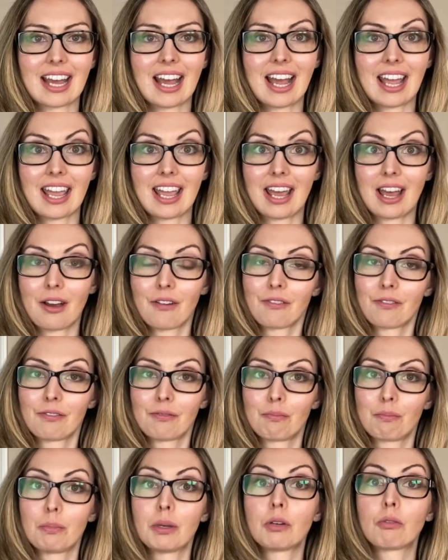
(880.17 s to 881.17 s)
I have
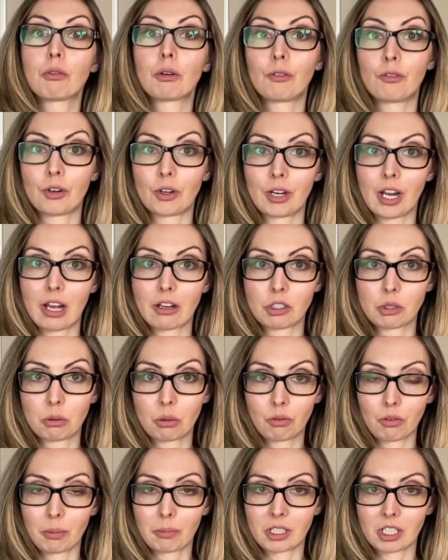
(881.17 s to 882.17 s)
been referred out to a
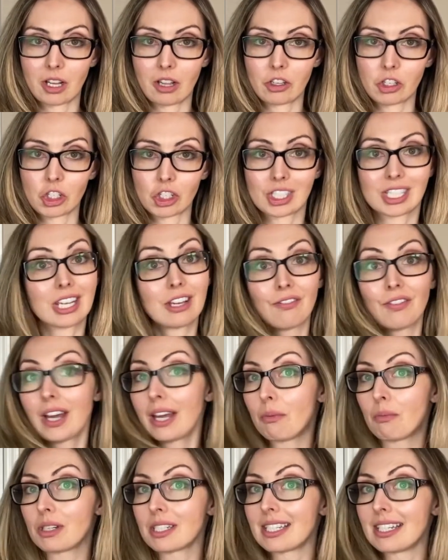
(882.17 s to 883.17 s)
rheumatologist. If I
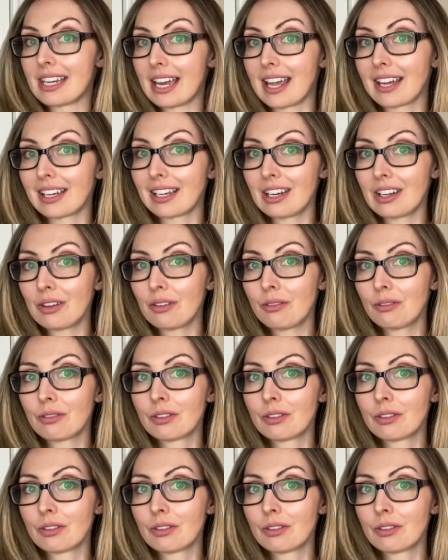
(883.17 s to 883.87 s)
was negative,